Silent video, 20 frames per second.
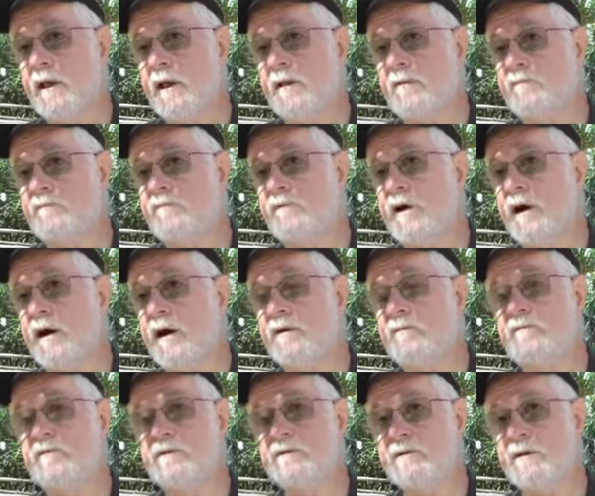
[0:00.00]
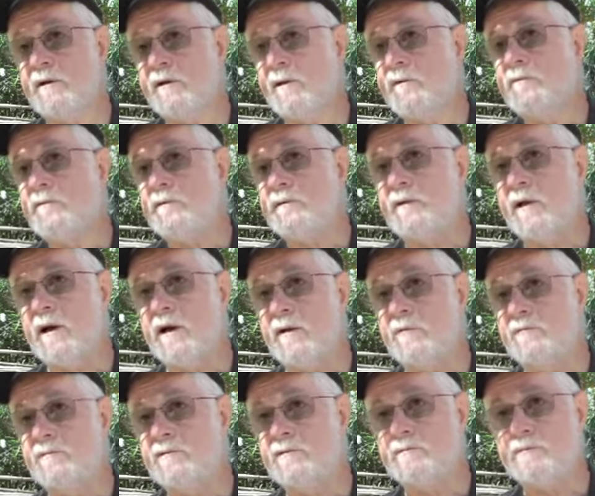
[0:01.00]
and 5 is 100
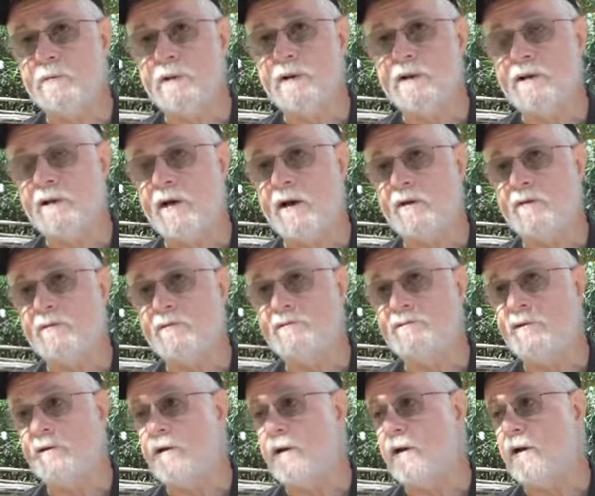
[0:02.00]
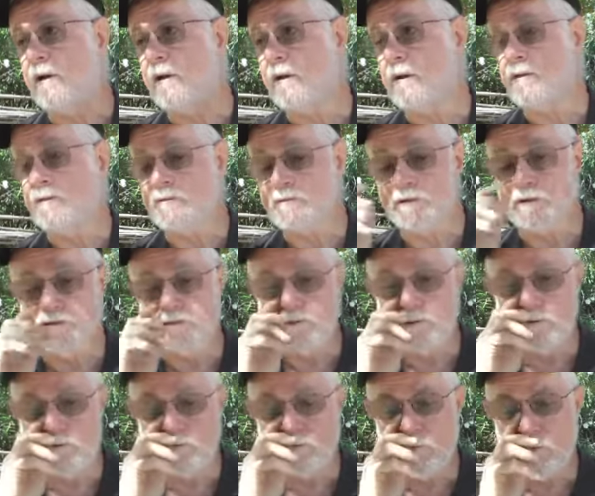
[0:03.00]
times as many hydrogen ions, and
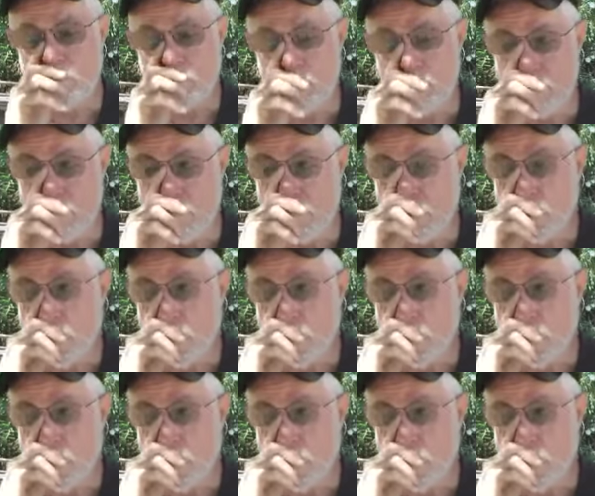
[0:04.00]
so forth.